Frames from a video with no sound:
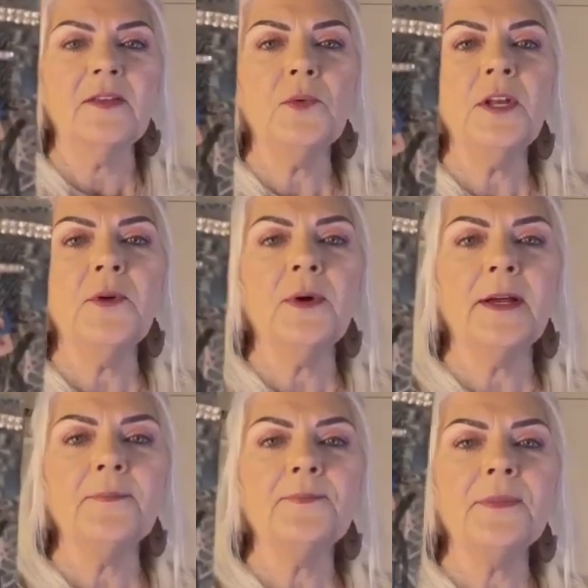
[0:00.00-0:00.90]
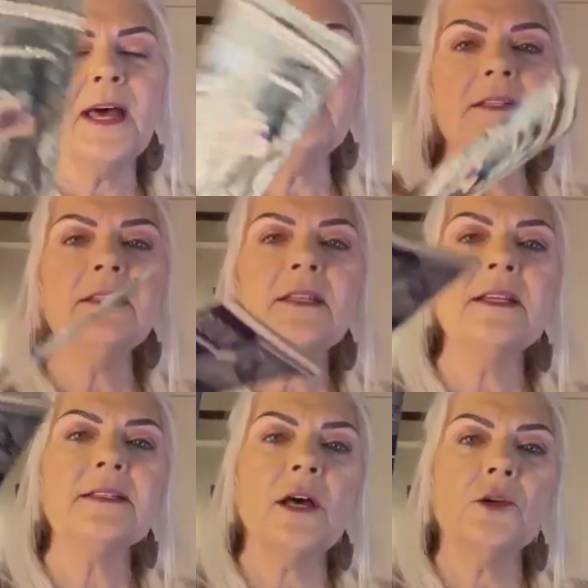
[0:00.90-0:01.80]
So anyway, I did
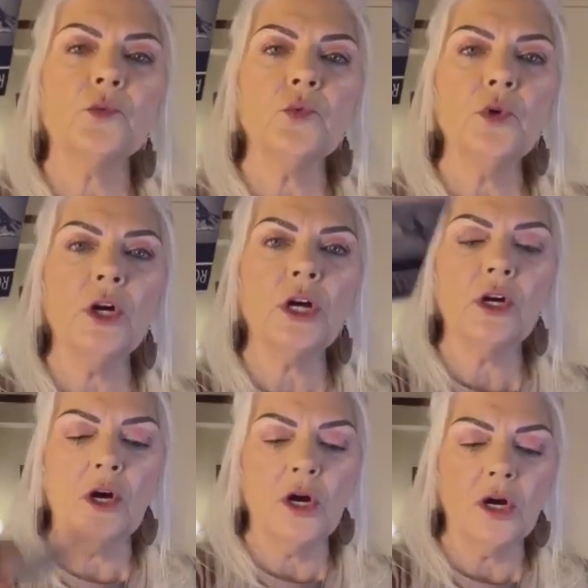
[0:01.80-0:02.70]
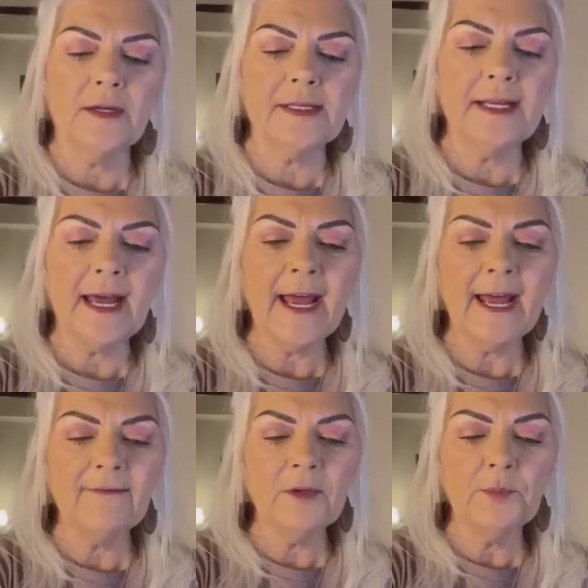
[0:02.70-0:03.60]
these on Rook cards, and I
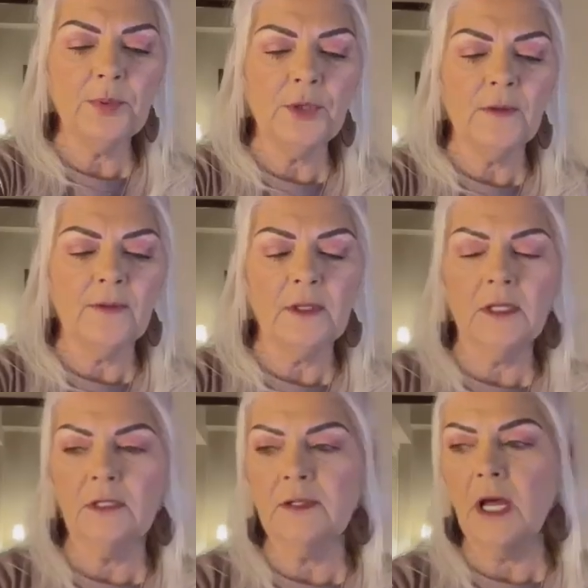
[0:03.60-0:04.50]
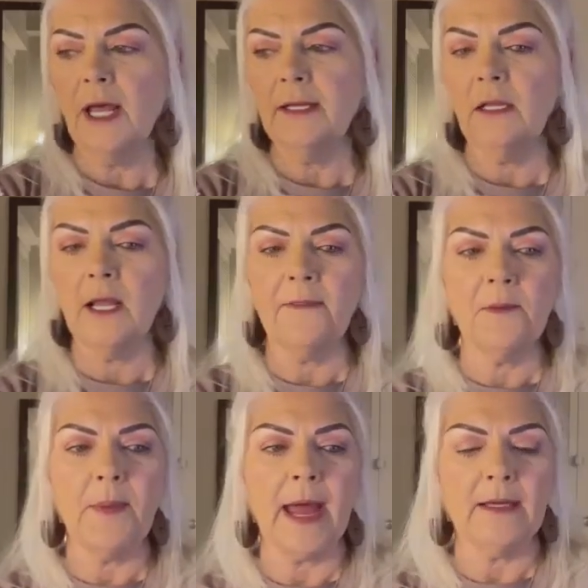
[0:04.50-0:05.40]
haven't put the little title on
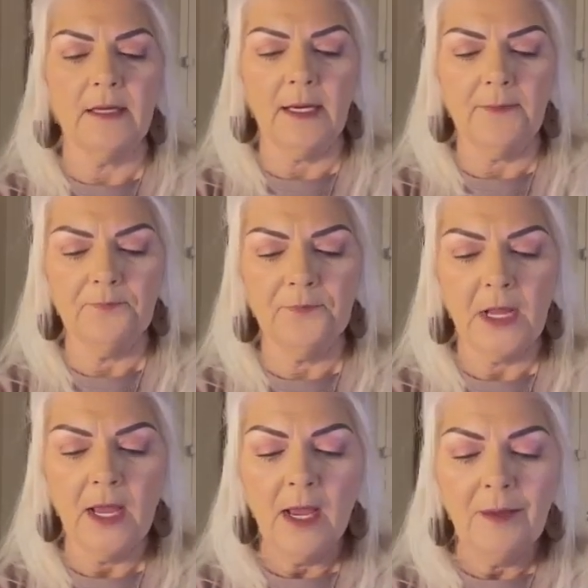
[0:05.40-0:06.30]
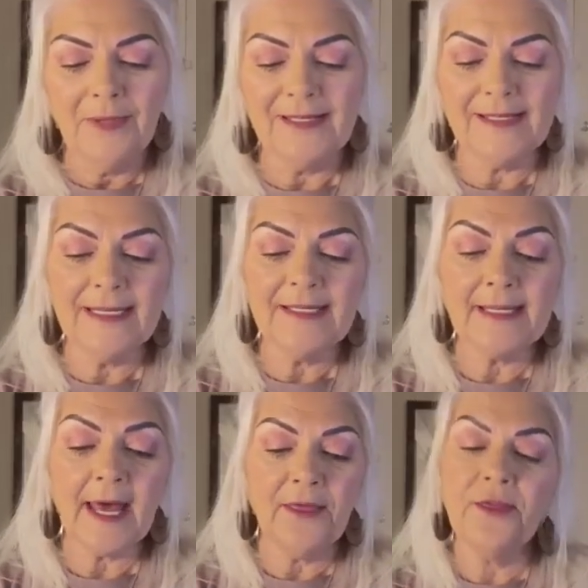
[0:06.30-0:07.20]
the back yet. But since
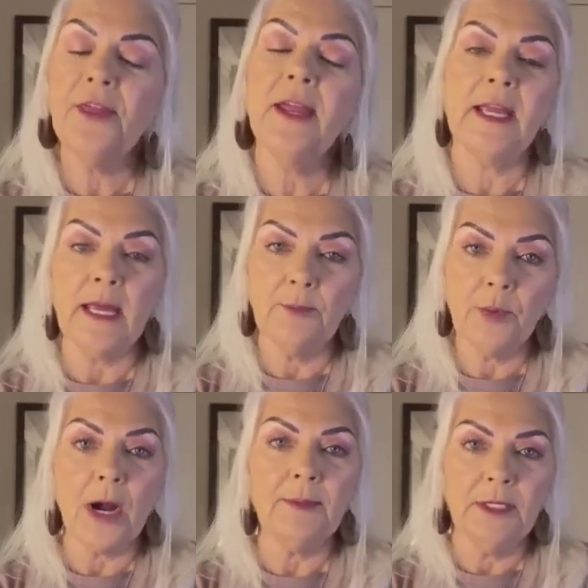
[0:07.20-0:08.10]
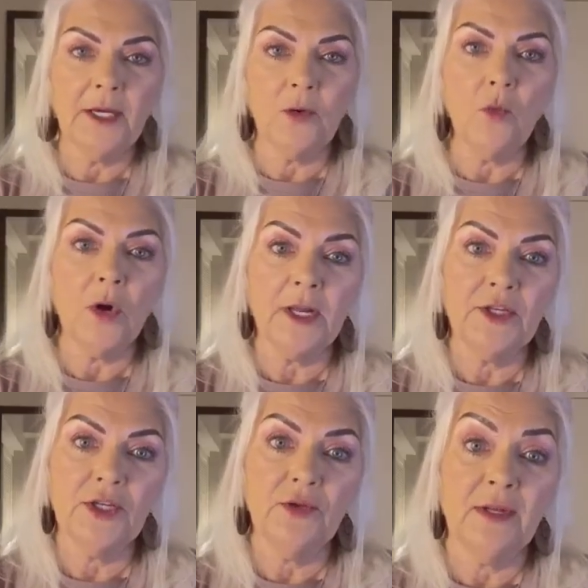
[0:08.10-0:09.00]
I think I'm probably going to want to
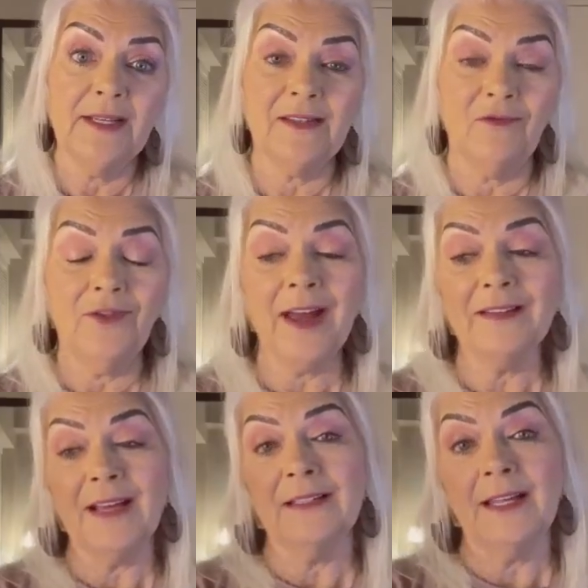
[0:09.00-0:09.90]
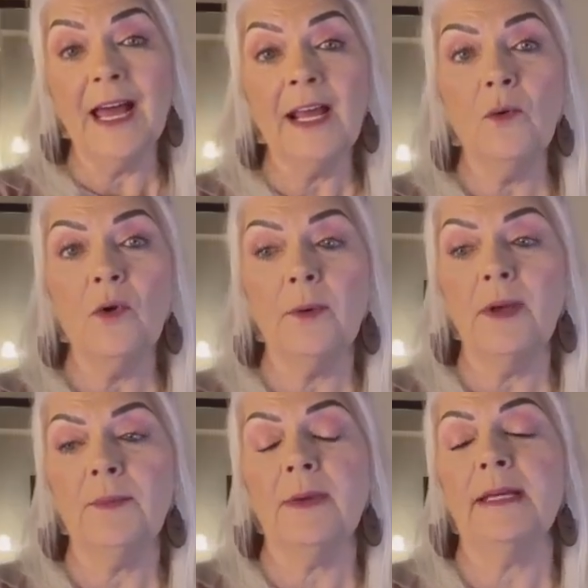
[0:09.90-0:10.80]
do these, in fact, I kind of want to
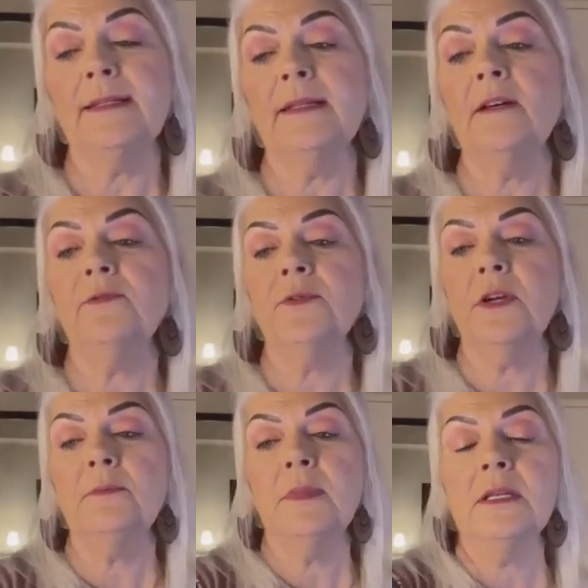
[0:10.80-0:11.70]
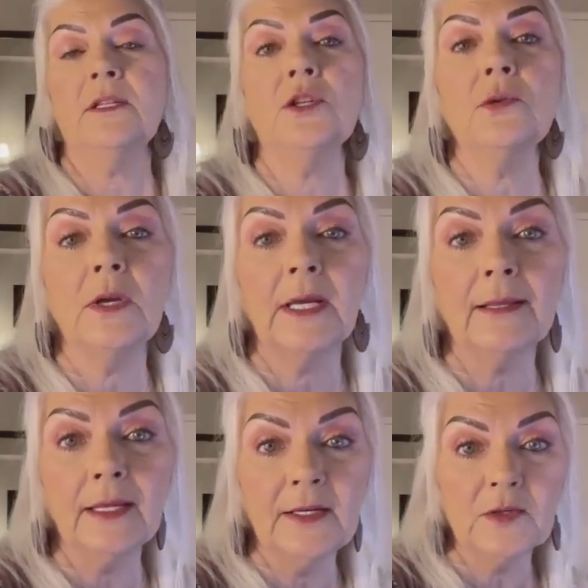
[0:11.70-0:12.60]
make myself commit to doing
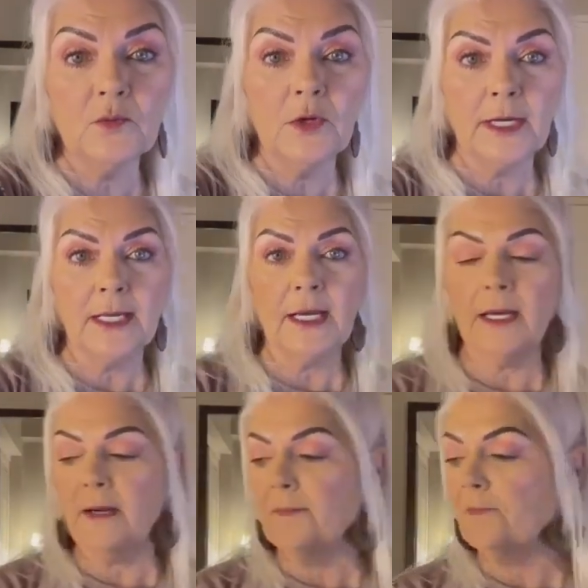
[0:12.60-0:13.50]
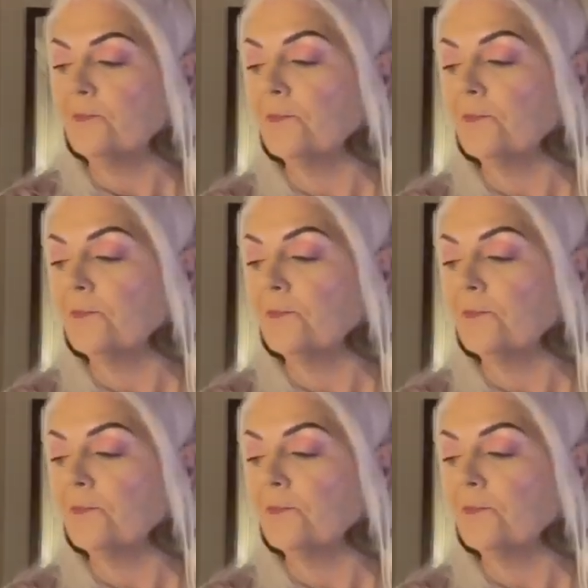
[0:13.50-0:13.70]
at least one a day.